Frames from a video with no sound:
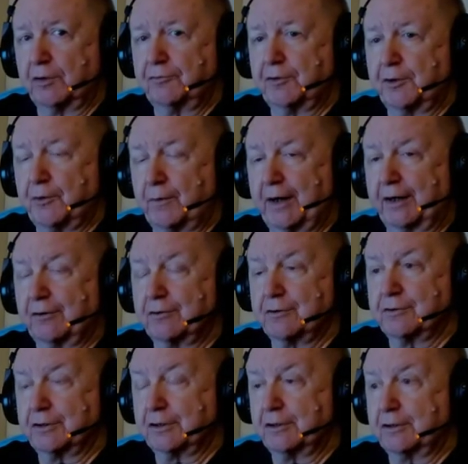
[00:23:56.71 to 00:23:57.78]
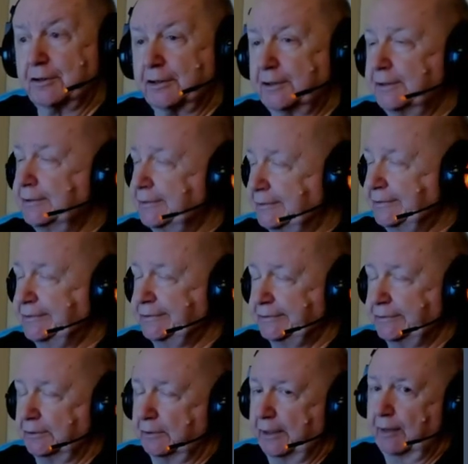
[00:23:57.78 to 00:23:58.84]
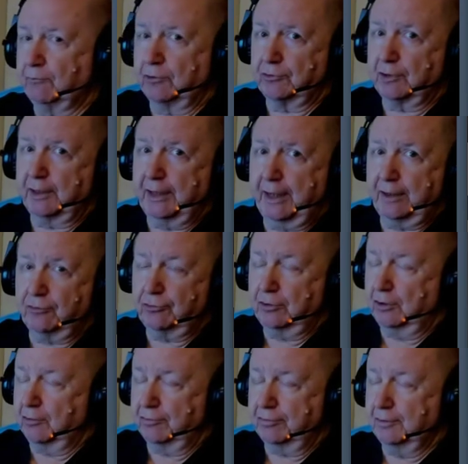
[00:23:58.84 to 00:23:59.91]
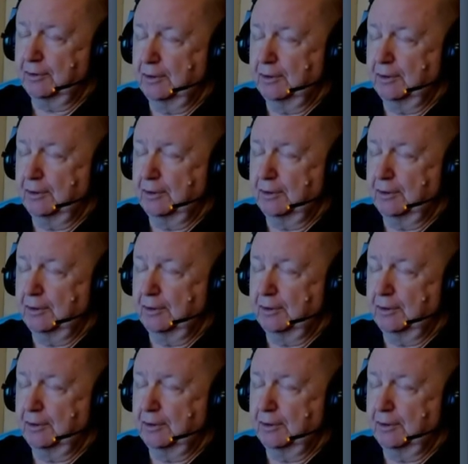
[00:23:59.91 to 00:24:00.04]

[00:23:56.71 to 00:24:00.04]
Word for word: the director of security. So that was the last of.